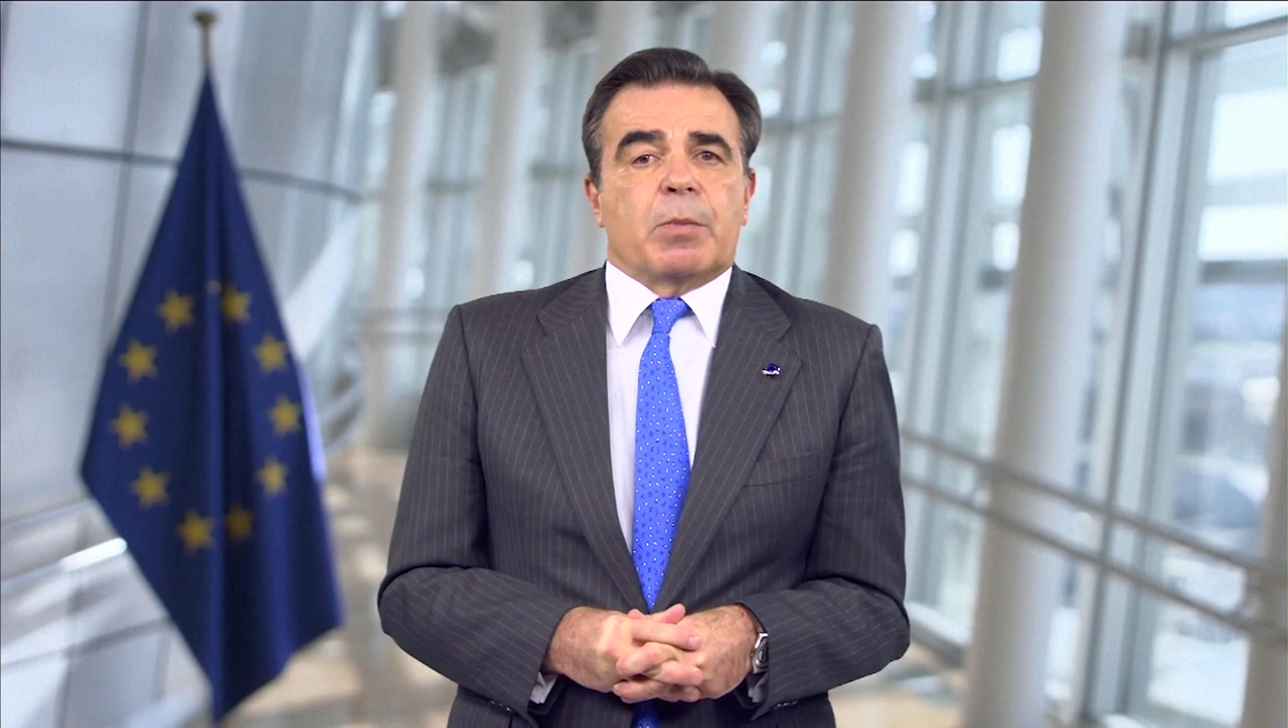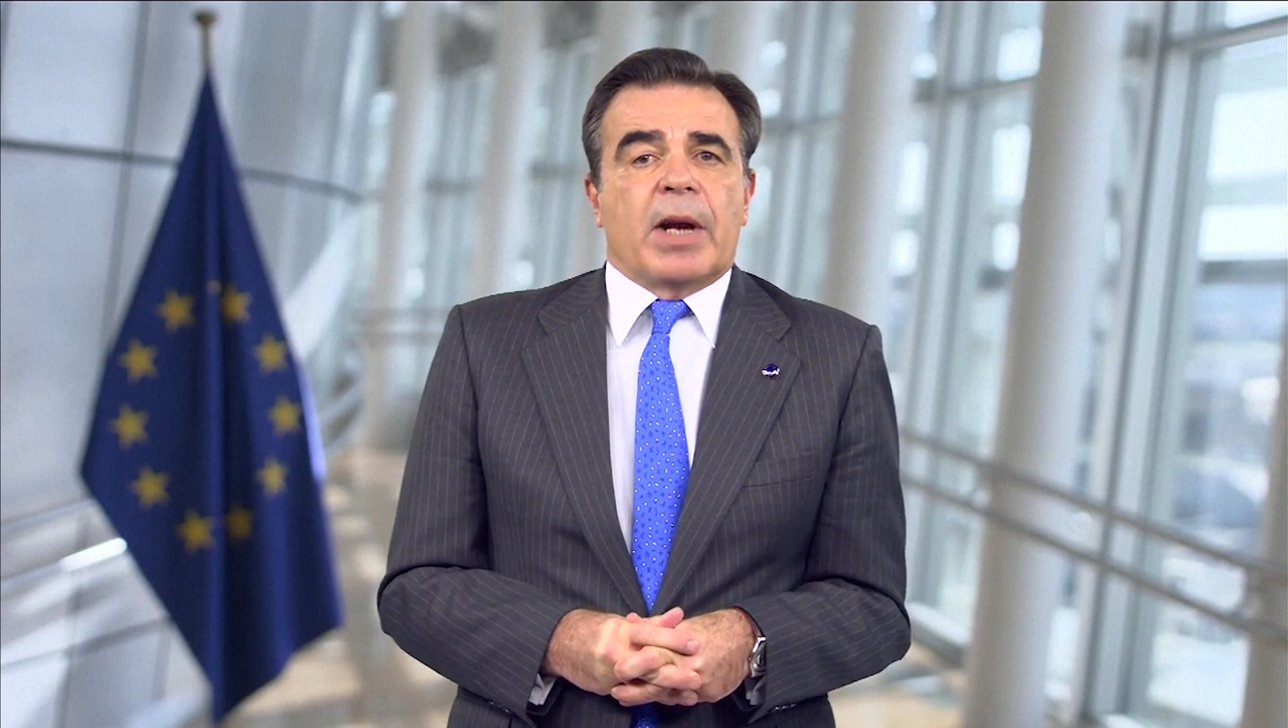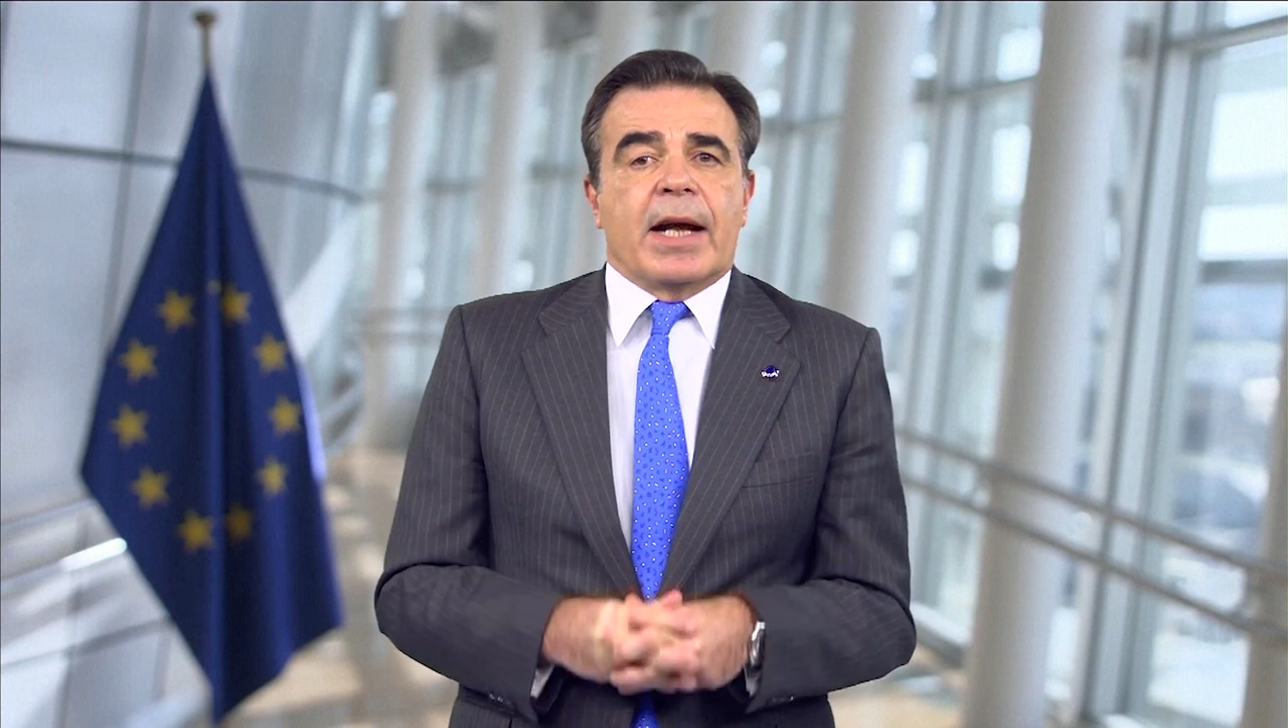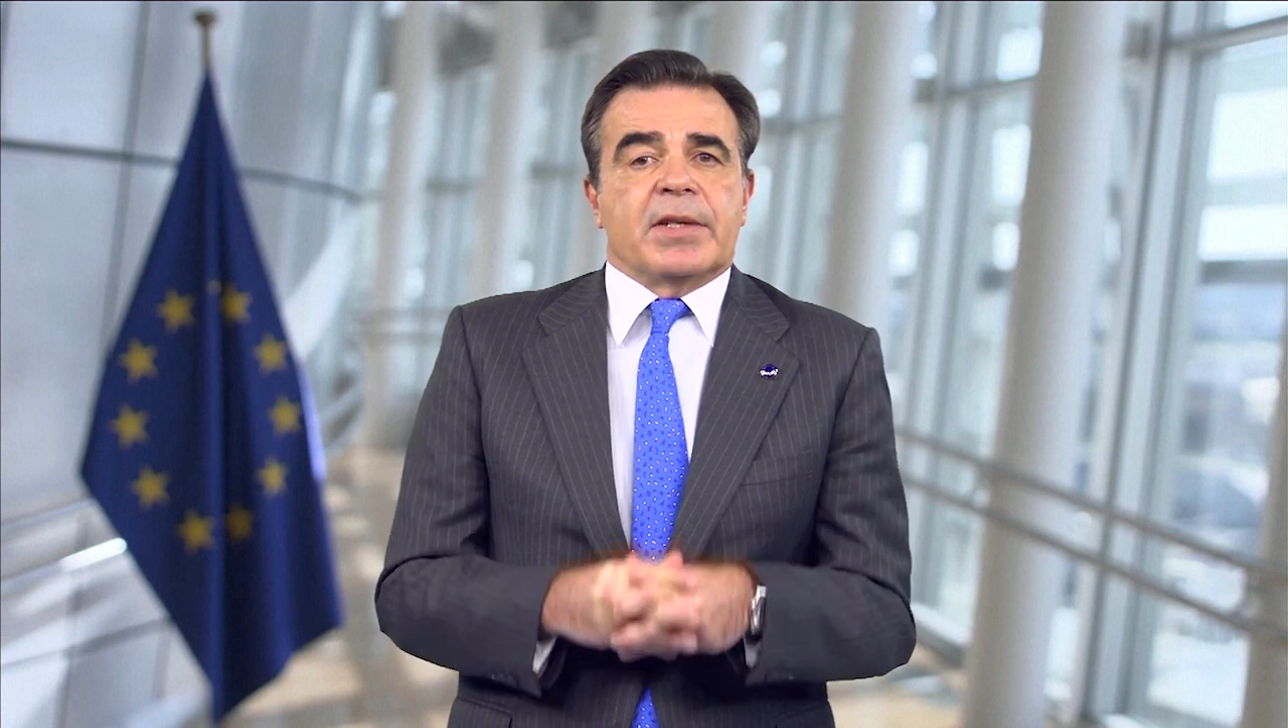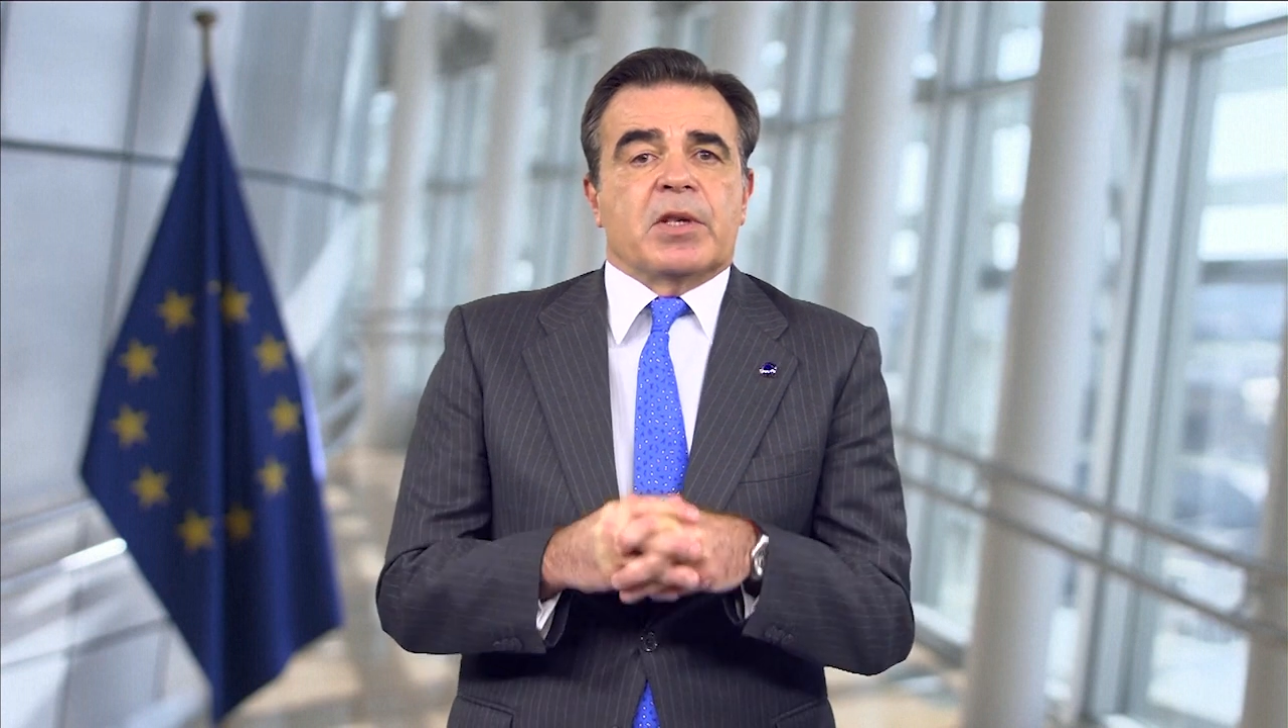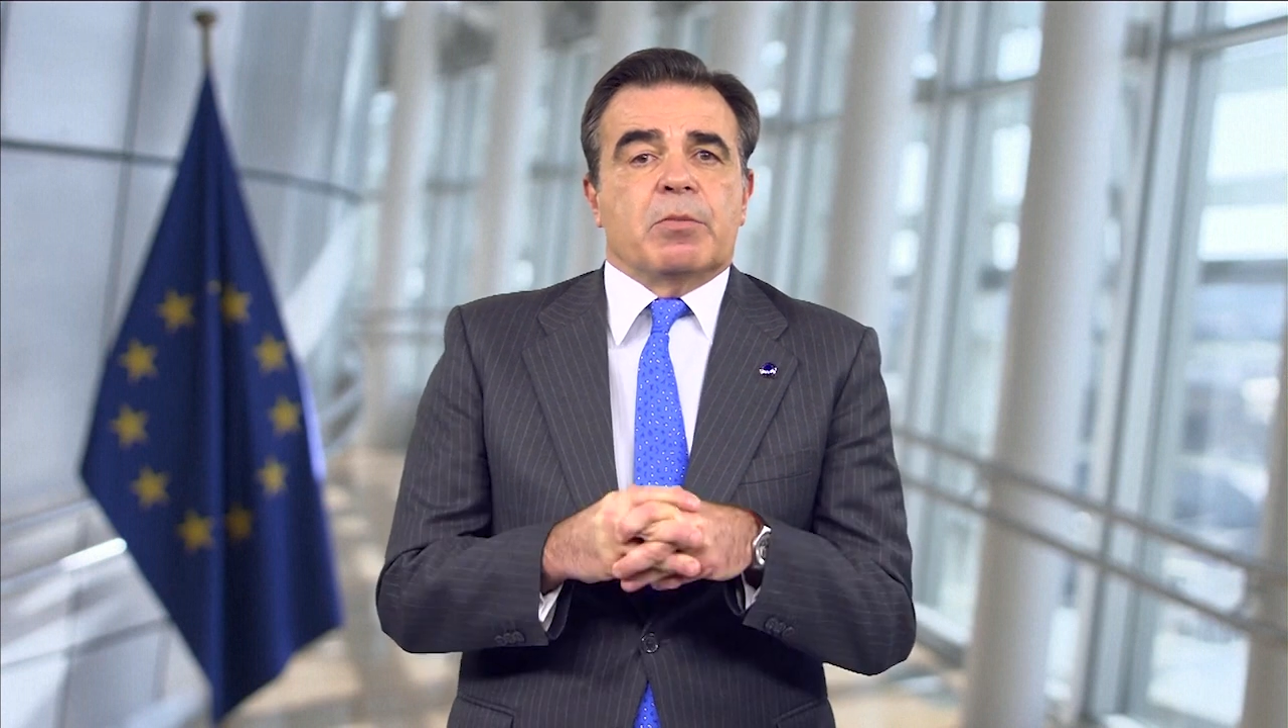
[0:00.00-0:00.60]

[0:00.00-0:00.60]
plans